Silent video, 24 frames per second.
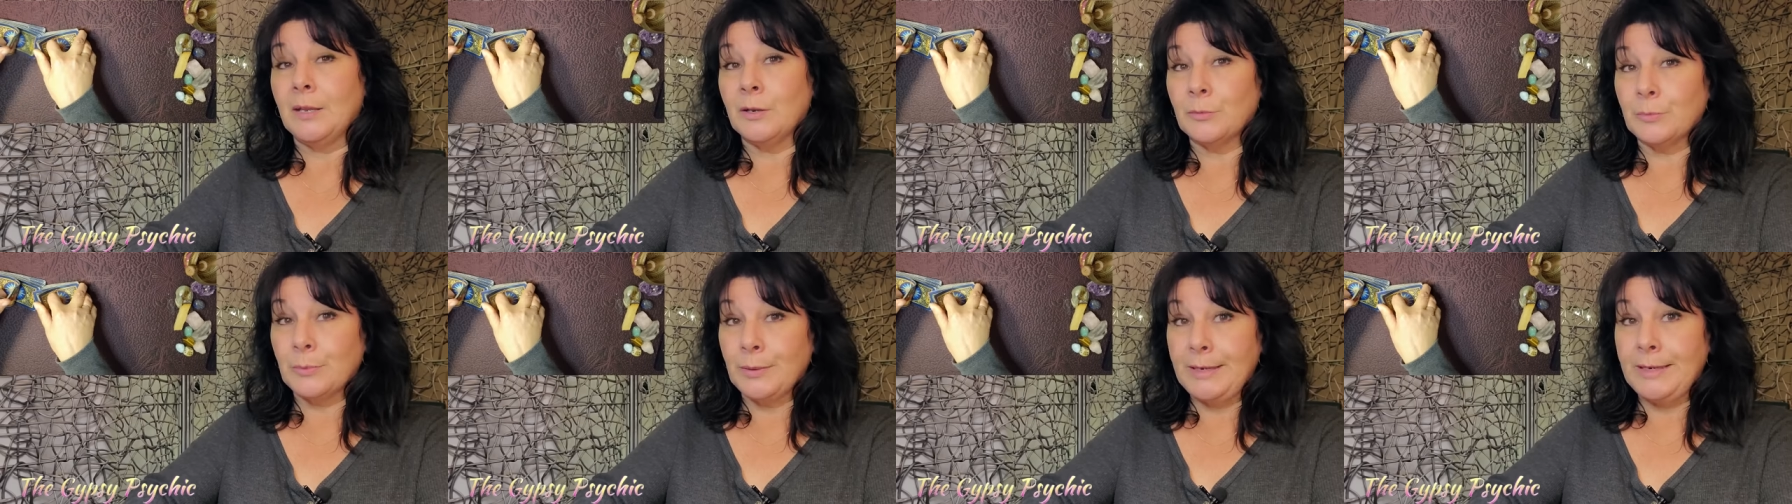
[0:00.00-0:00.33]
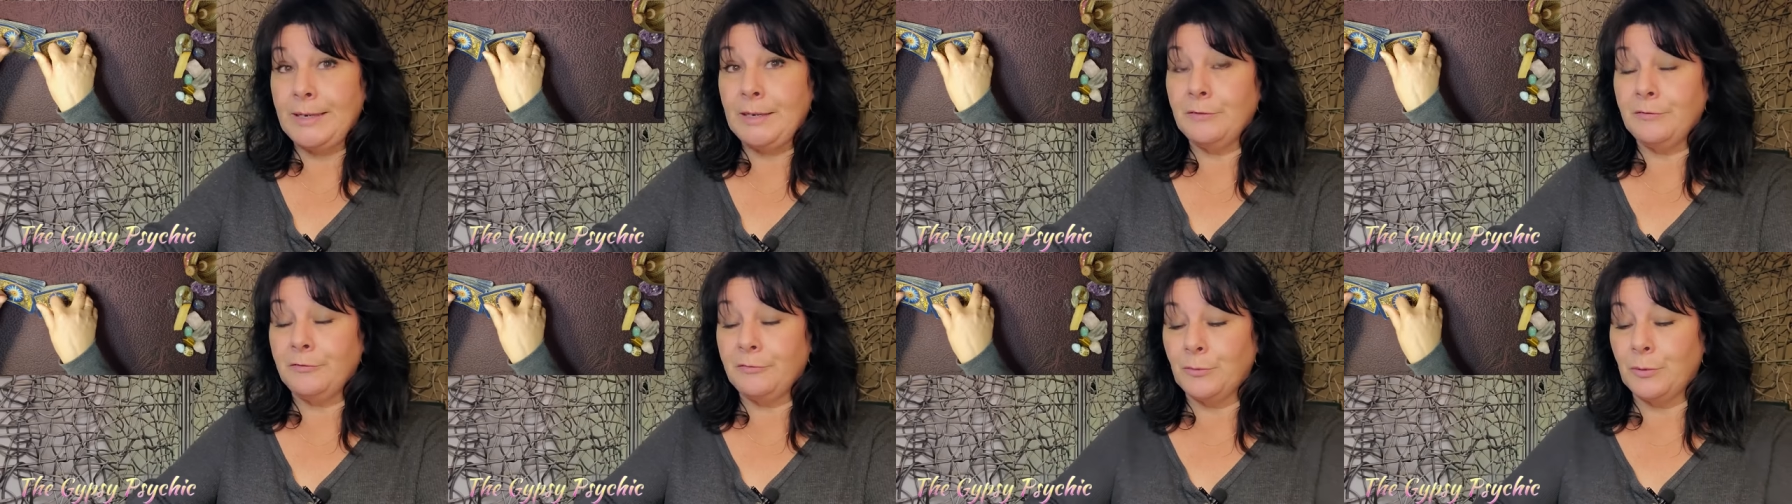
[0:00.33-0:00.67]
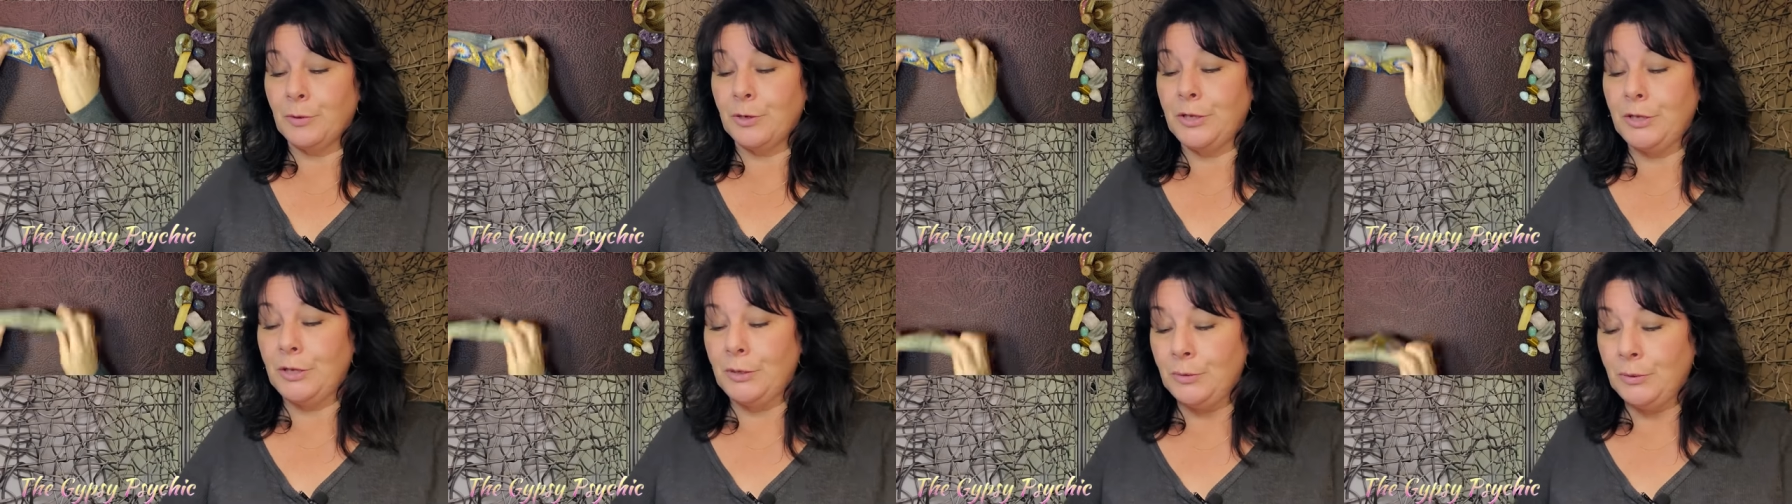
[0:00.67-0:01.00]
and read it
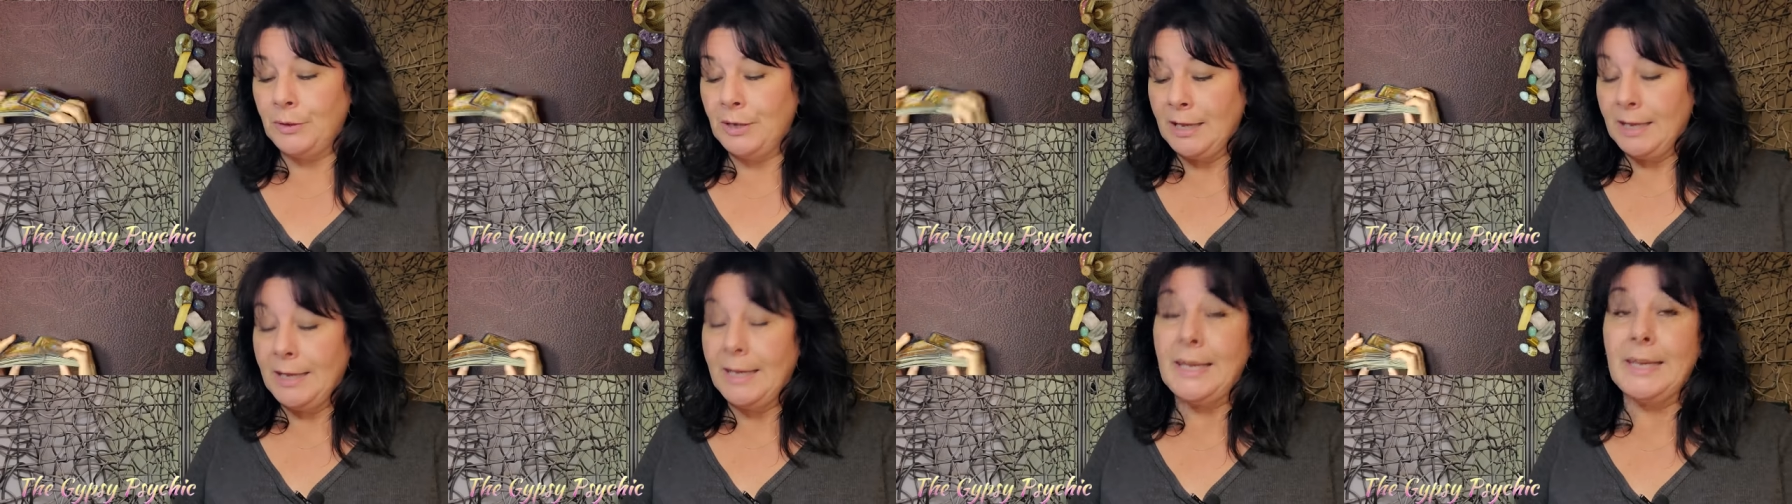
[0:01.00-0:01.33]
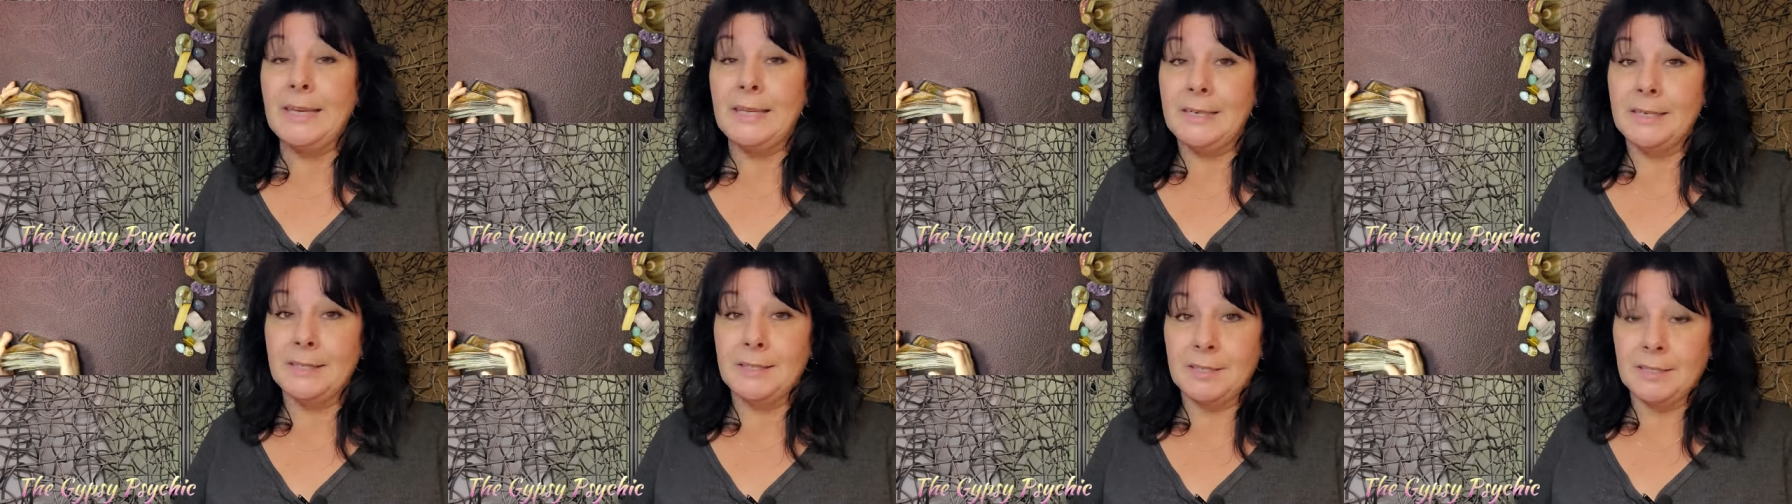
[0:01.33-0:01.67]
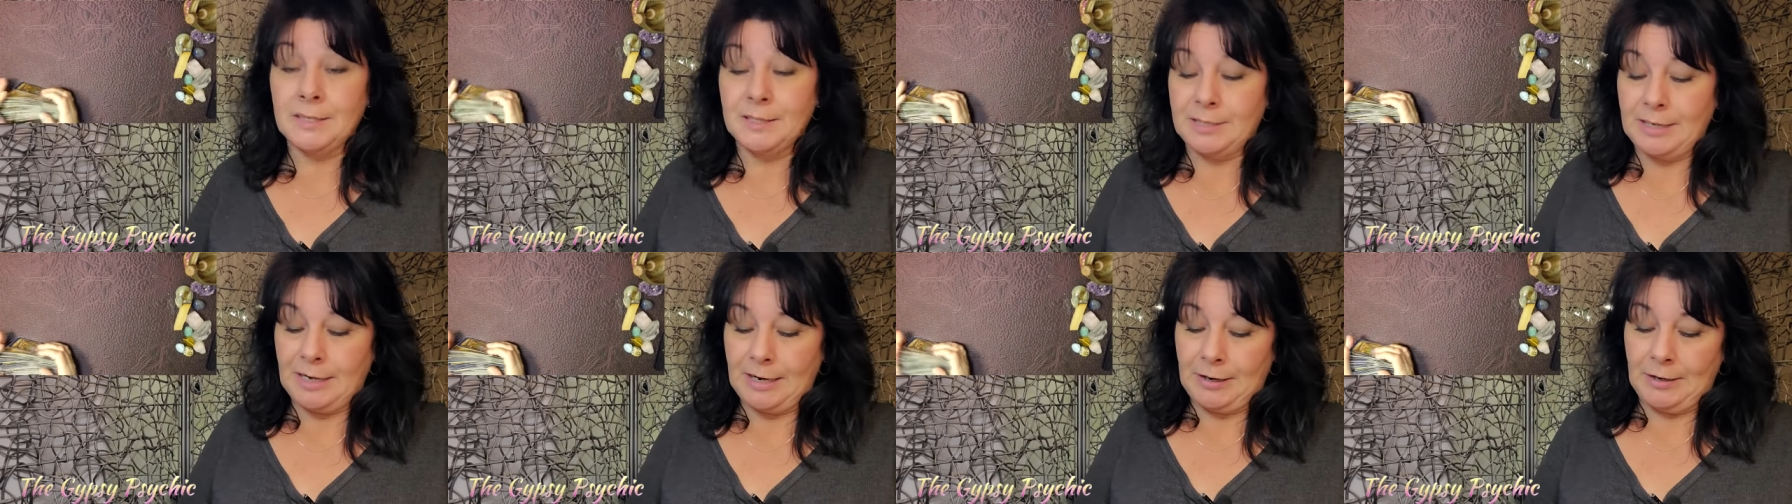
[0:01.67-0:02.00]
for you in
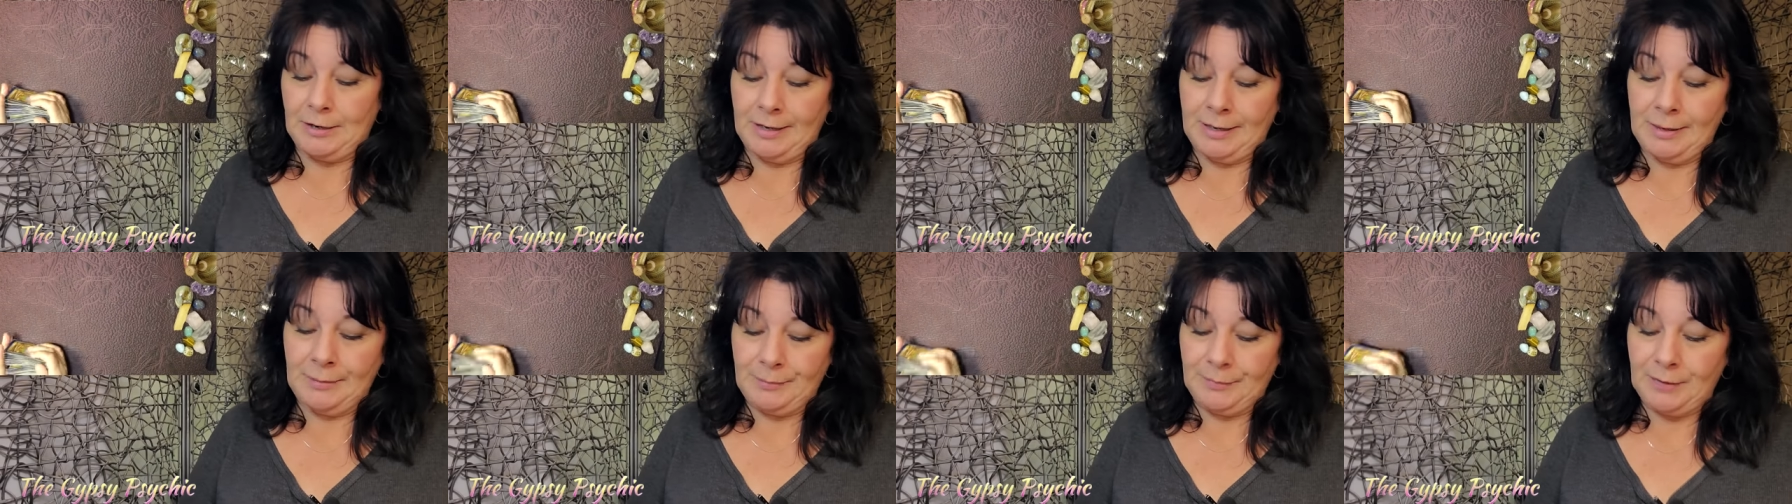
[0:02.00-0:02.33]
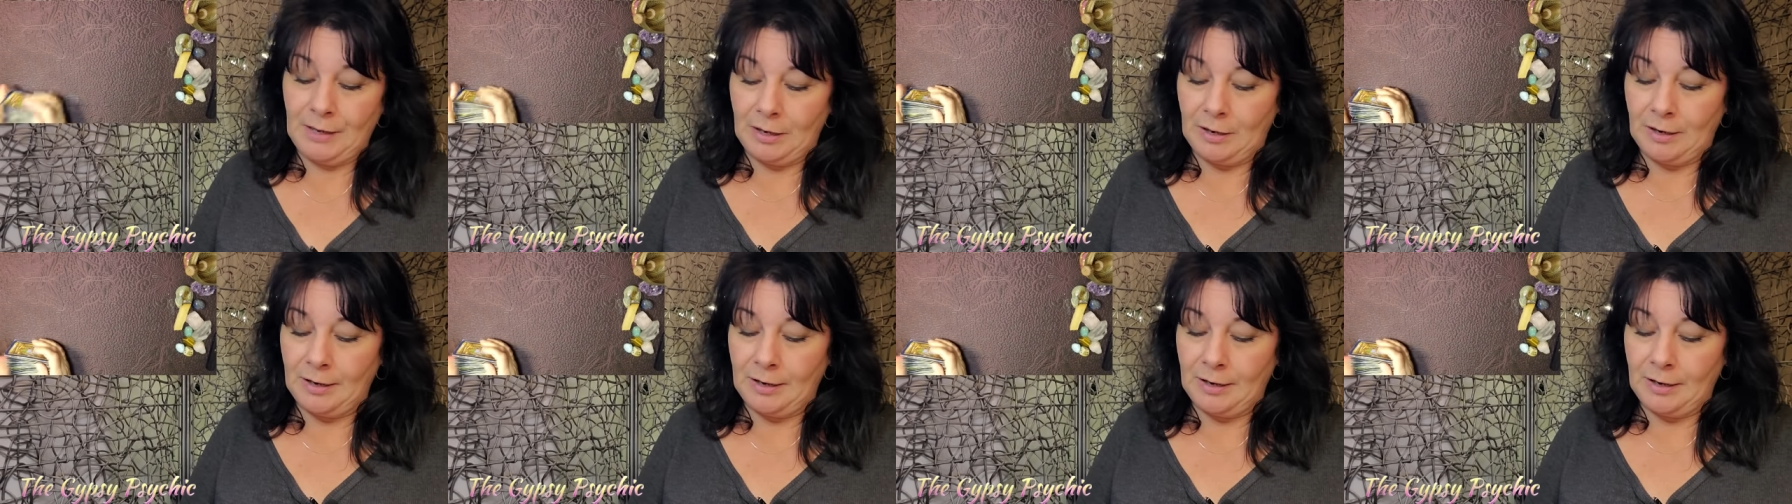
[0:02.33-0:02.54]
its entirety.